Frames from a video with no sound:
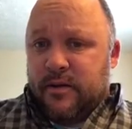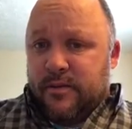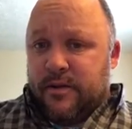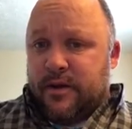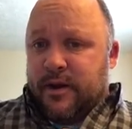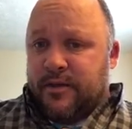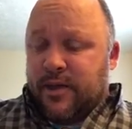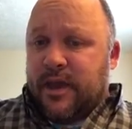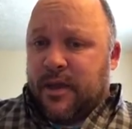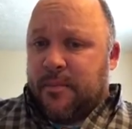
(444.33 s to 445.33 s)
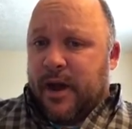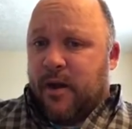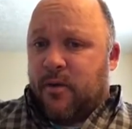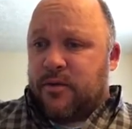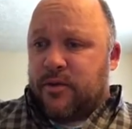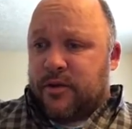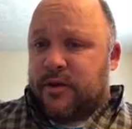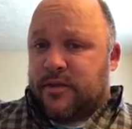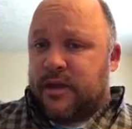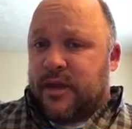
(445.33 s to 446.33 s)
They're going to think about
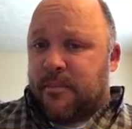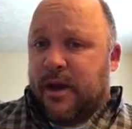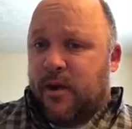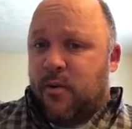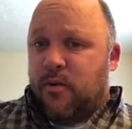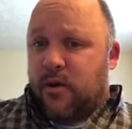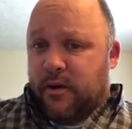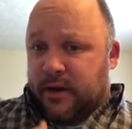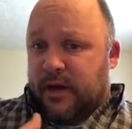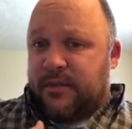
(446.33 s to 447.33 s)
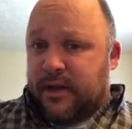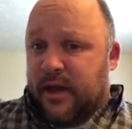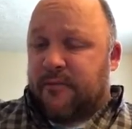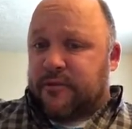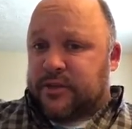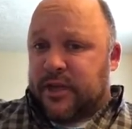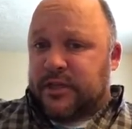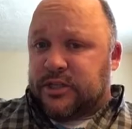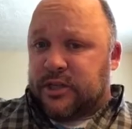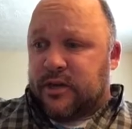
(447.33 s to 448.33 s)
the
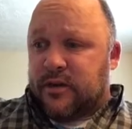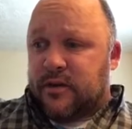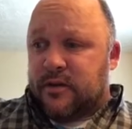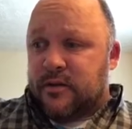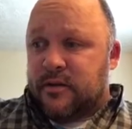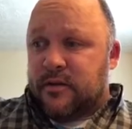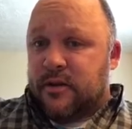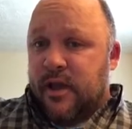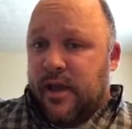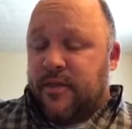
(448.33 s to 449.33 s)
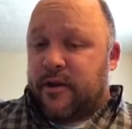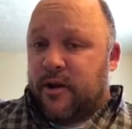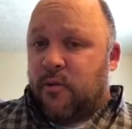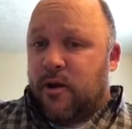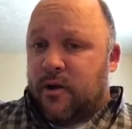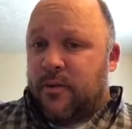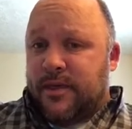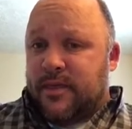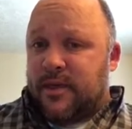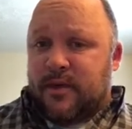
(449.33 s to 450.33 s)
conversation, and they're going to walk
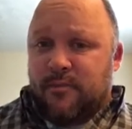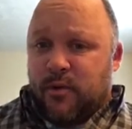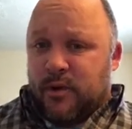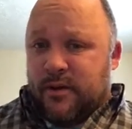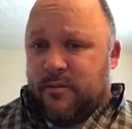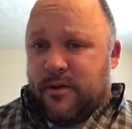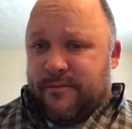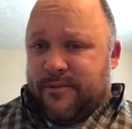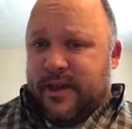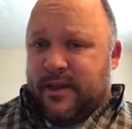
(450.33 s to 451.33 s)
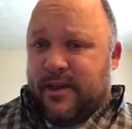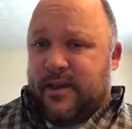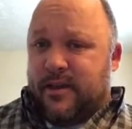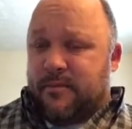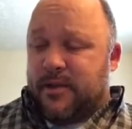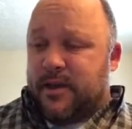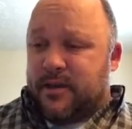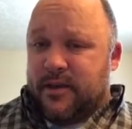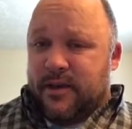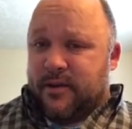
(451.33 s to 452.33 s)
away thinking, boy, what a fake I am.
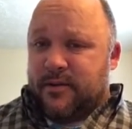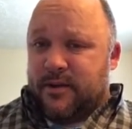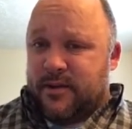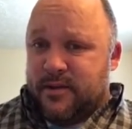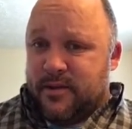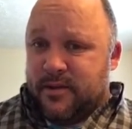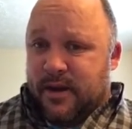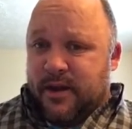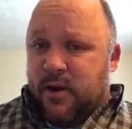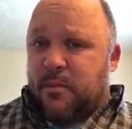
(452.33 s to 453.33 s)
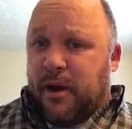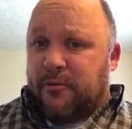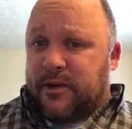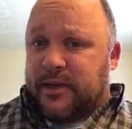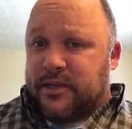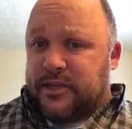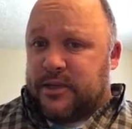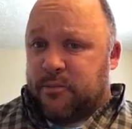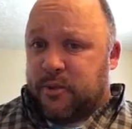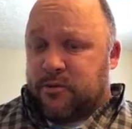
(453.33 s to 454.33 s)
I know my
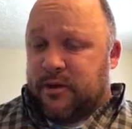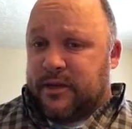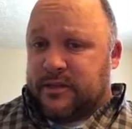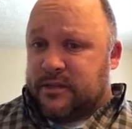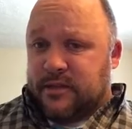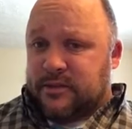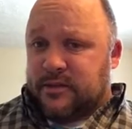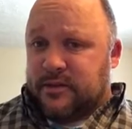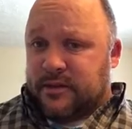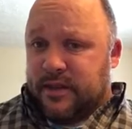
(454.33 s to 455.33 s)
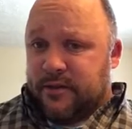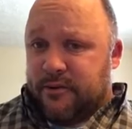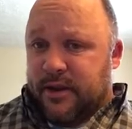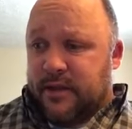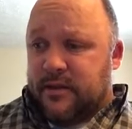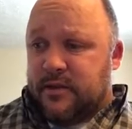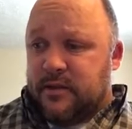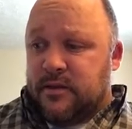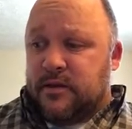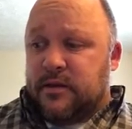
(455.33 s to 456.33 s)
relationship with Christ doesn't look that great.
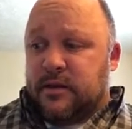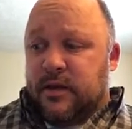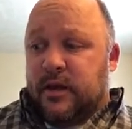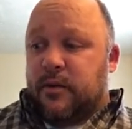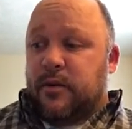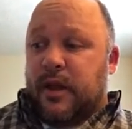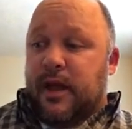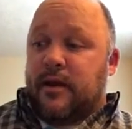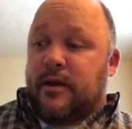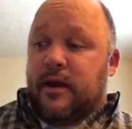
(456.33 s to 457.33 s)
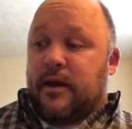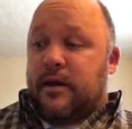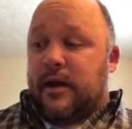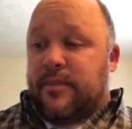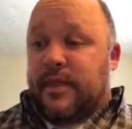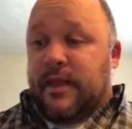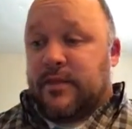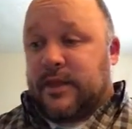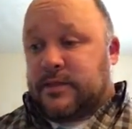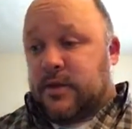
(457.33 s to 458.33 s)

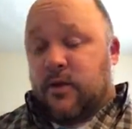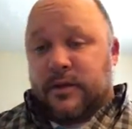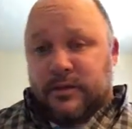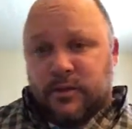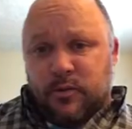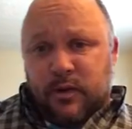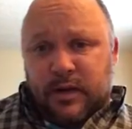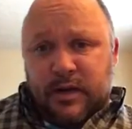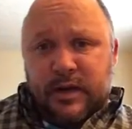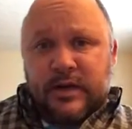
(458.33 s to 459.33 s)
And that's going to